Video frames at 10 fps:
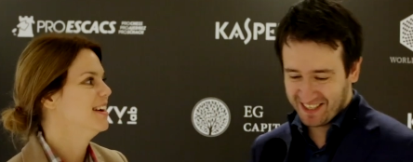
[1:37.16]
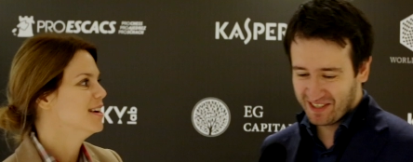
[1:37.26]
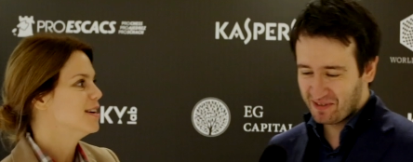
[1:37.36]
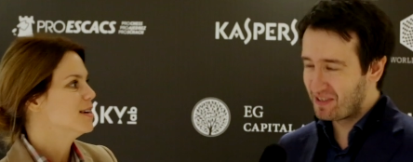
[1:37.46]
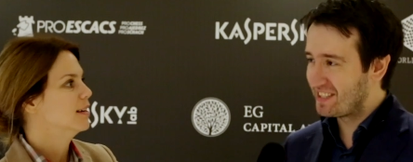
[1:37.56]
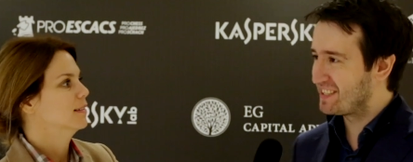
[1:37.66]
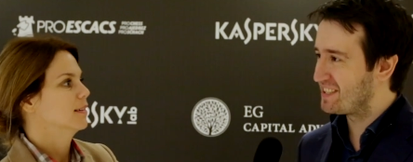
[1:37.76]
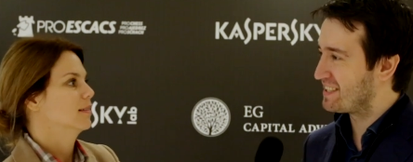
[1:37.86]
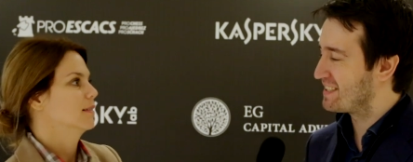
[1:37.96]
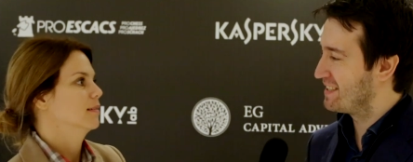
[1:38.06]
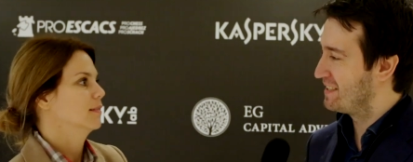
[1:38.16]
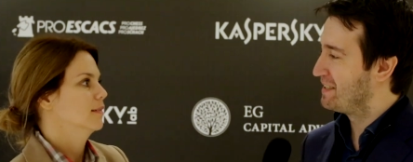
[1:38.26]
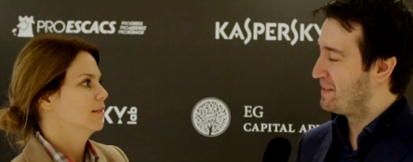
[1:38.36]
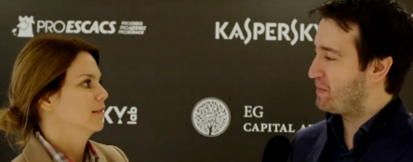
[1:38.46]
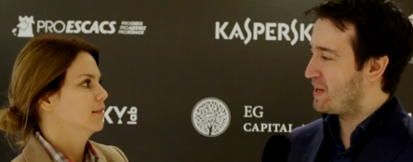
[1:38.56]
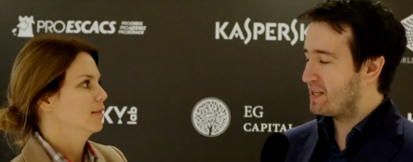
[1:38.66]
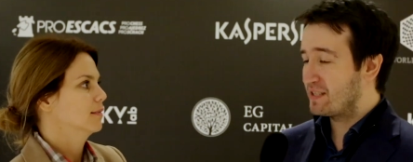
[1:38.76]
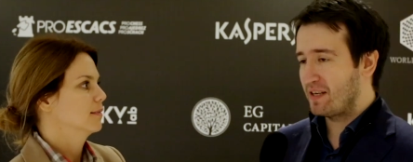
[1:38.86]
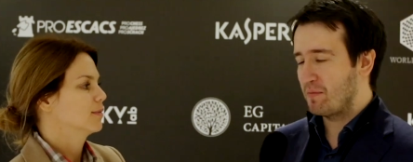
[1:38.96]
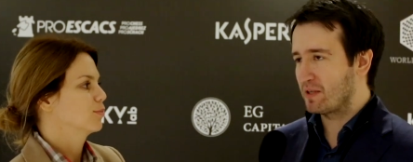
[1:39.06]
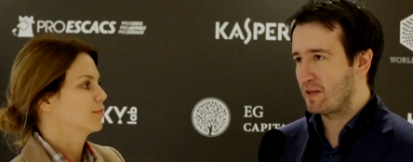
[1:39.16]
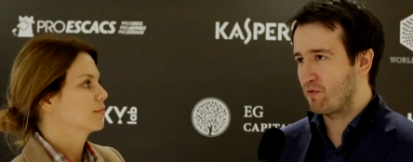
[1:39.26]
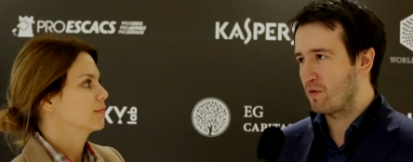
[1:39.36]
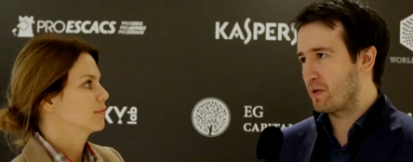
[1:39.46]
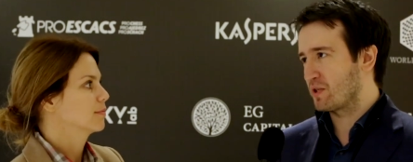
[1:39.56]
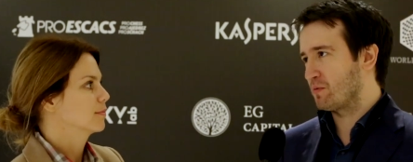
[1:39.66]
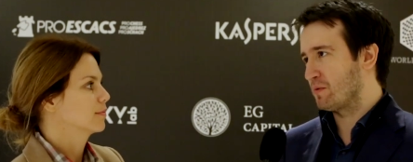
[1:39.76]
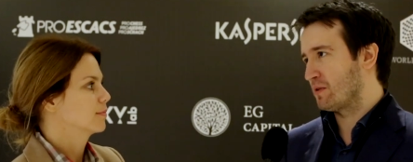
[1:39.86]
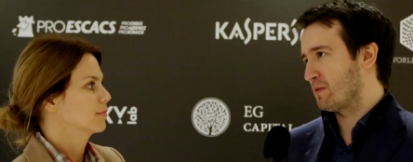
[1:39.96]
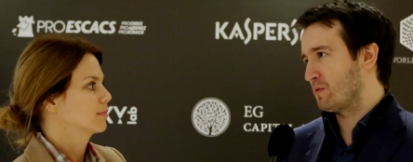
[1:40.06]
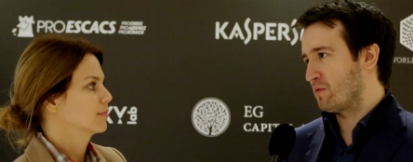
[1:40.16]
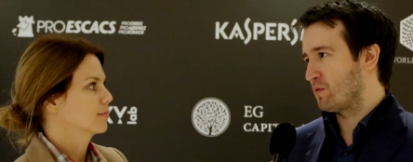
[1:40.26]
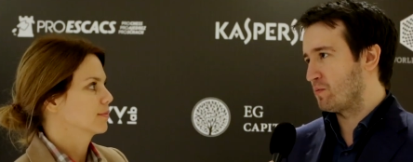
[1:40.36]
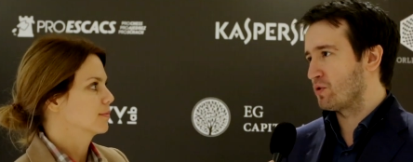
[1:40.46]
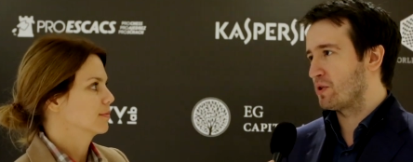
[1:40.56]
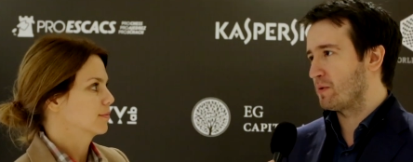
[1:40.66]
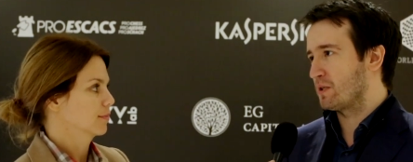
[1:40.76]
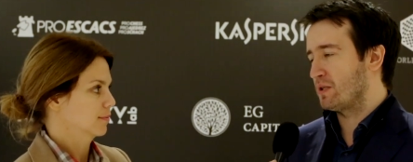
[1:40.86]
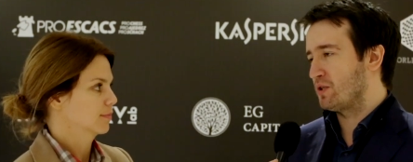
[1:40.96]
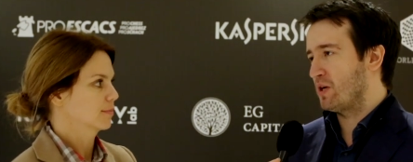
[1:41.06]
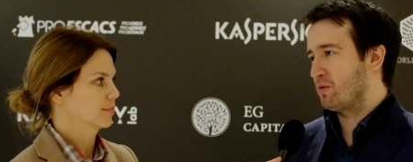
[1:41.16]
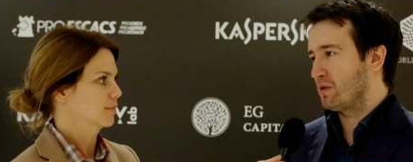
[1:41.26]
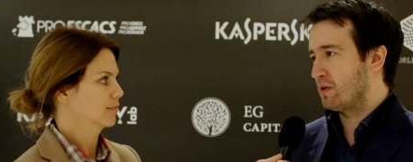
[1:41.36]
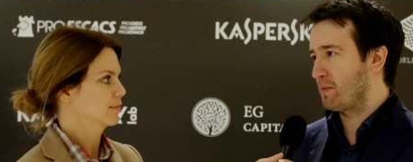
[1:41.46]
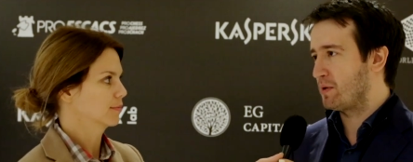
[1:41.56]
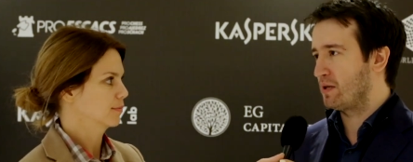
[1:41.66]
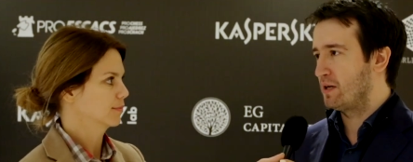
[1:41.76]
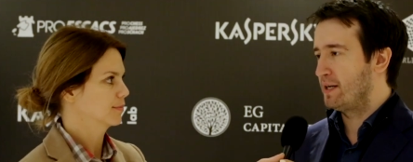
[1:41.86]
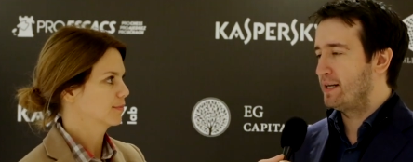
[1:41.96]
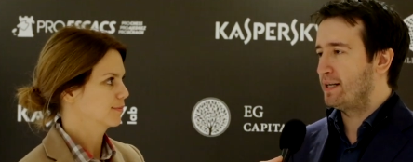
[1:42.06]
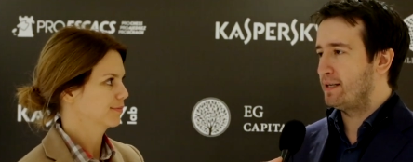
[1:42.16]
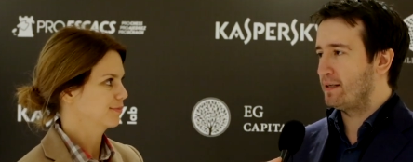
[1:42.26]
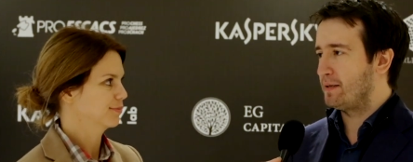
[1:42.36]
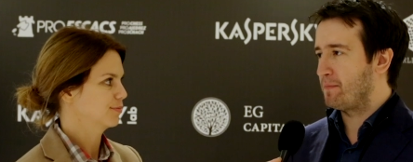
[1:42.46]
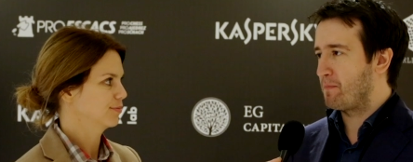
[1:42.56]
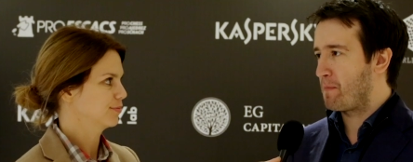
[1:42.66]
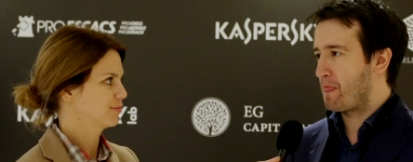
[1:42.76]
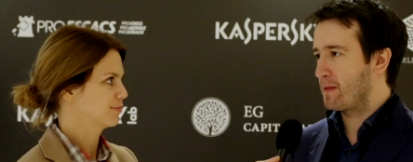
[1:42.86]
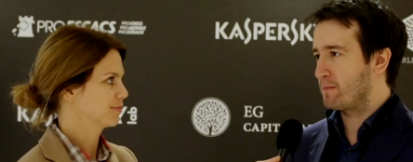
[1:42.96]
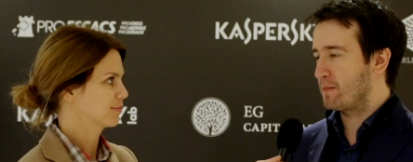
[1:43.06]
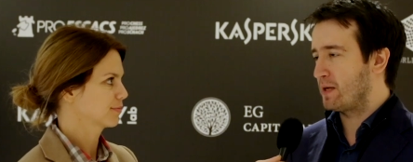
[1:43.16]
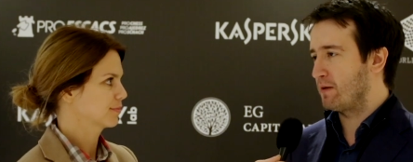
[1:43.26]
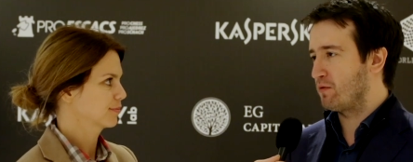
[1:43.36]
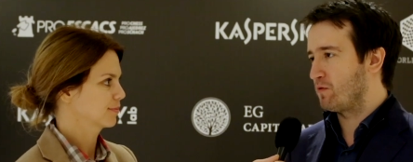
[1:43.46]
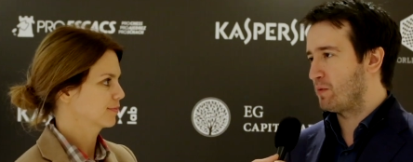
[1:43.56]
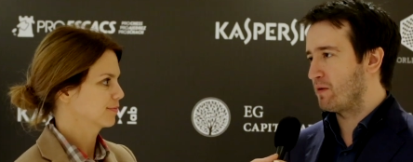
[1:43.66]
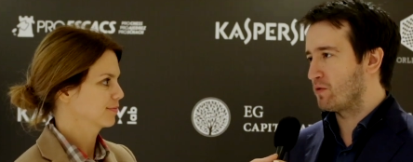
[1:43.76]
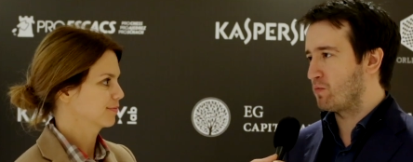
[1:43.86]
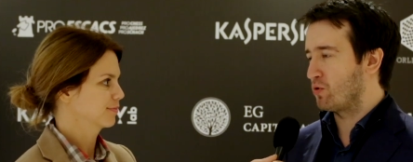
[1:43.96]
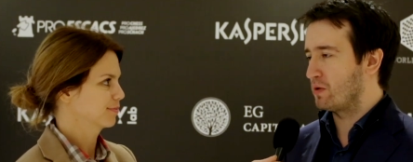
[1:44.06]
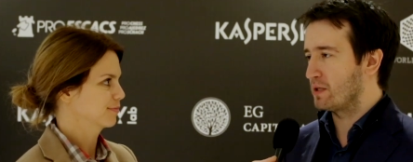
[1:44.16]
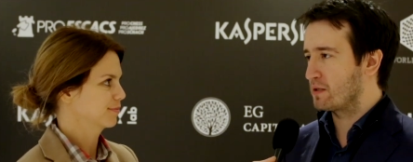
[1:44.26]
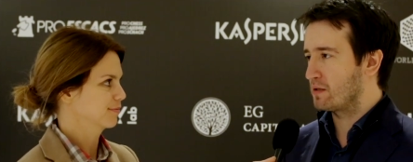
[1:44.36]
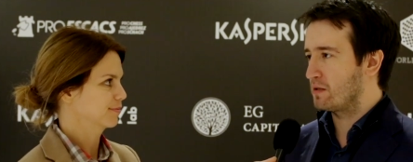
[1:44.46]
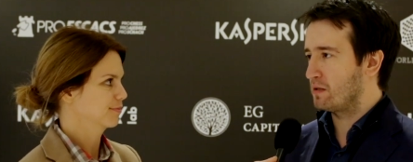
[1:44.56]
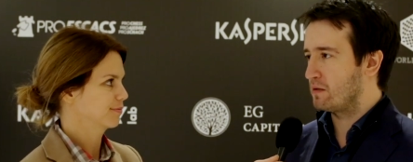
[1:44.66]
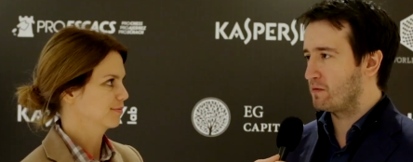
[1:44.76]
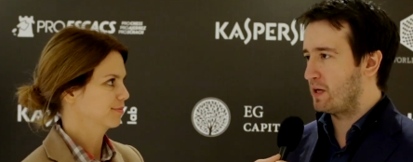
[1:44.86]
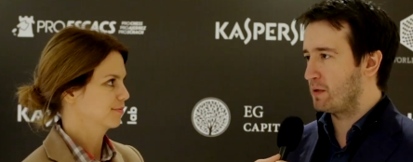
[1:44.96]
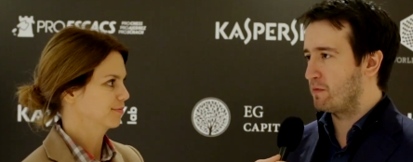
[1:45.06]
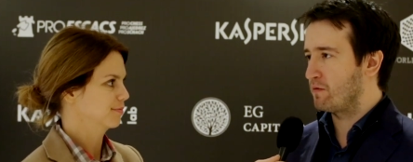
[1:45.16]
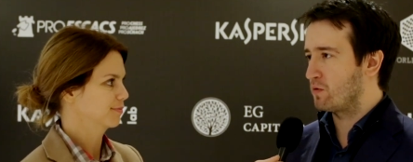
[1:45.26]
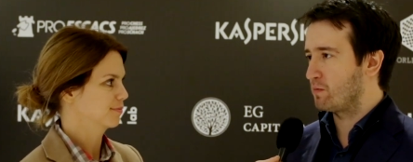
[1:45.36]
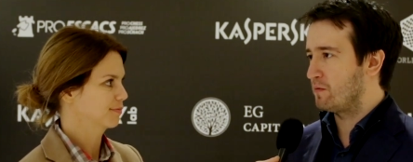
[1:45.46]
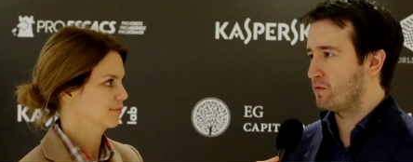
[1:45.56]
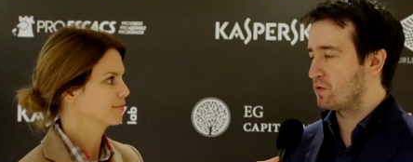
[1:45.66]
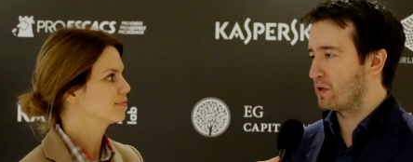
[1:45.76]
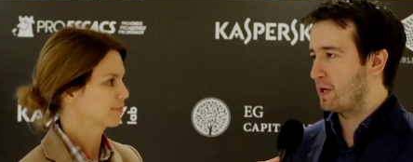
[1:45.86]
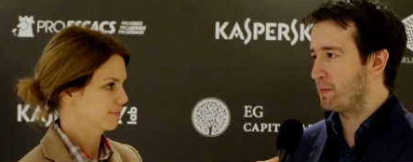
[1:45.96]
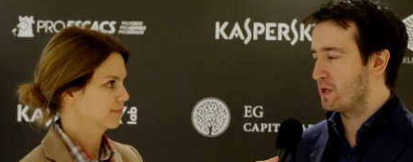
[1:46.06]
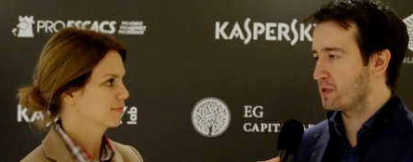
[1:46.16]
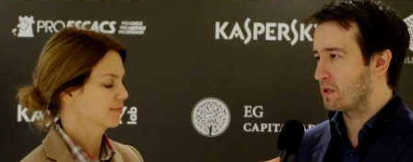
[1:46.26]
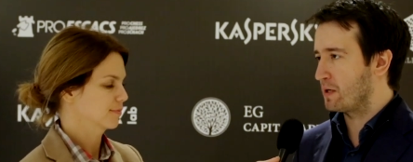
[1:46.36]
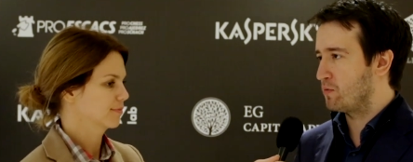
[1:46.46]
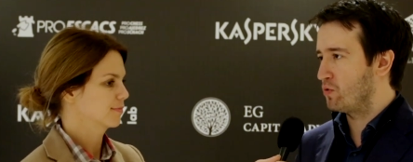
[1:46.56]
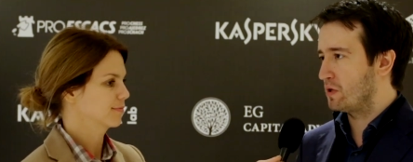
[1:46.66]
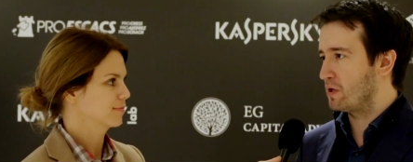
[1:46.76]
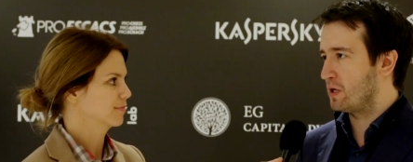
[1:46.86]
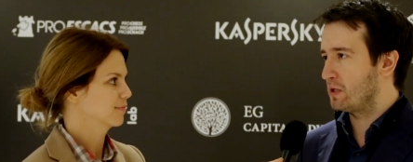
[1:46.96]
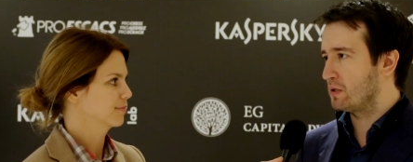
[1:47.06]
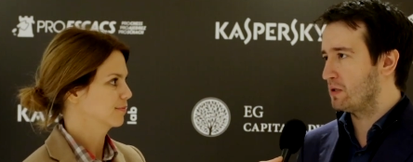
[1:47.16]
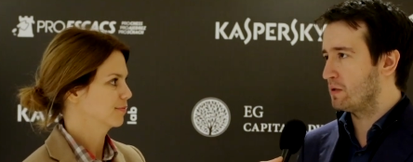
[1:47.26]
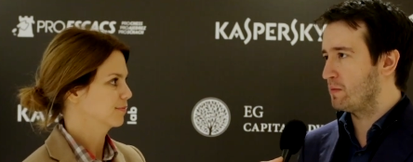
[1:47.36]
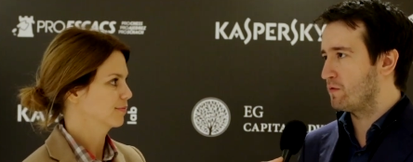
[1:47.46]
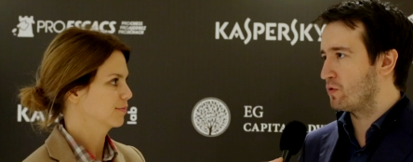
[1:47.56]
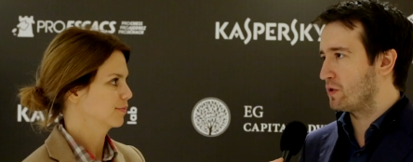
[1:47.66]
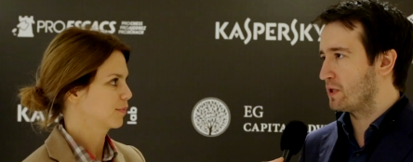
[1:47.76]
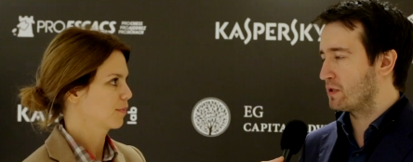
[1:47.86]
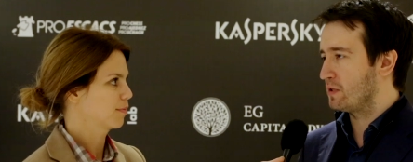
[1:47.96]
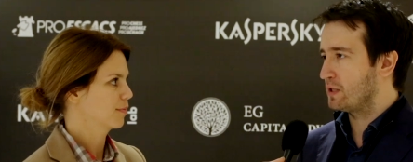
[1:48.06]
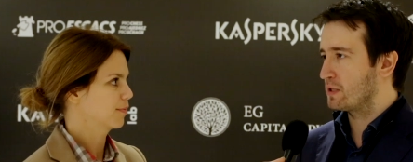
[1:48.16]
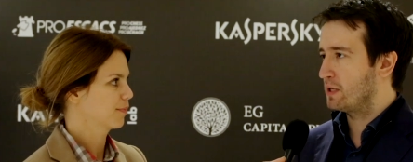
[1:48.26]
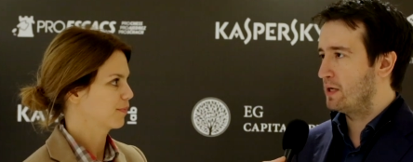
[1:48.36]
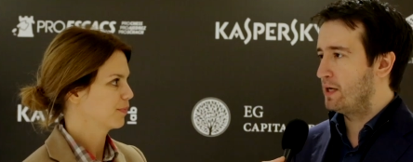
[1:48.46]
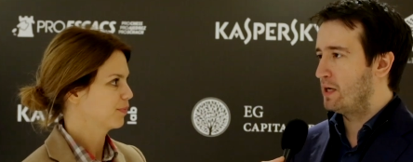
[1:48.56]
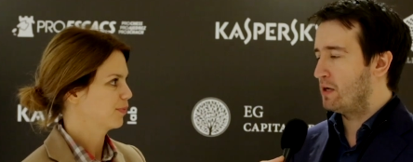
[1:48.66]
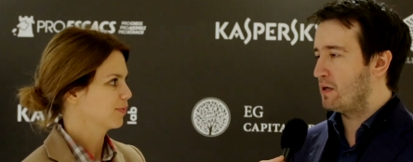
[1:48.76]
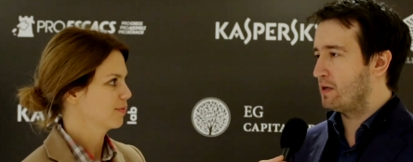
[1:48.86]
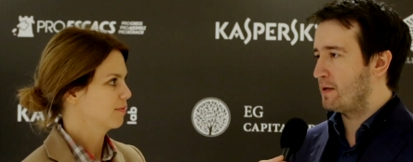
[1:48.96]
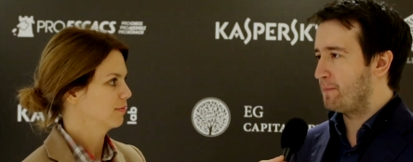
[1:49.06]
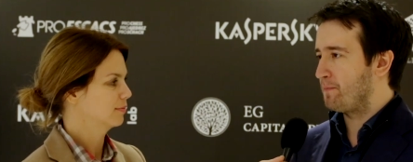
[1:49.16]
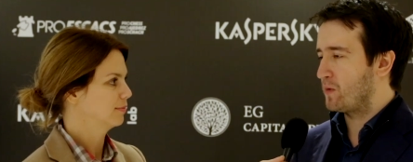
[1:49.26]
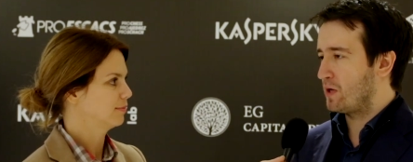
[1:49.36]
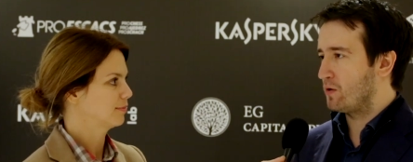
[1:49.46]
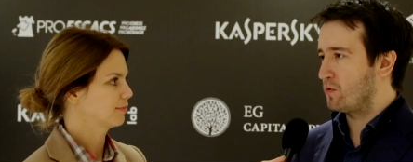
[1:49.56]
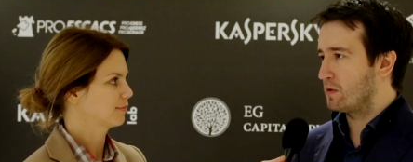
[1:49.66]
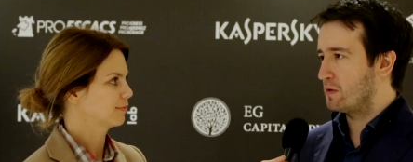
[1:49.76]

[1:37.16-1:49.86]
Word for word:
Speaker 1: So it's just yeah, yesterday, but I overpushed, but overpushed, but in general, I mean. Um, my level of play was more or less uh, fine before before the game against Nakamura and uh, before the yesterday's, um, you know.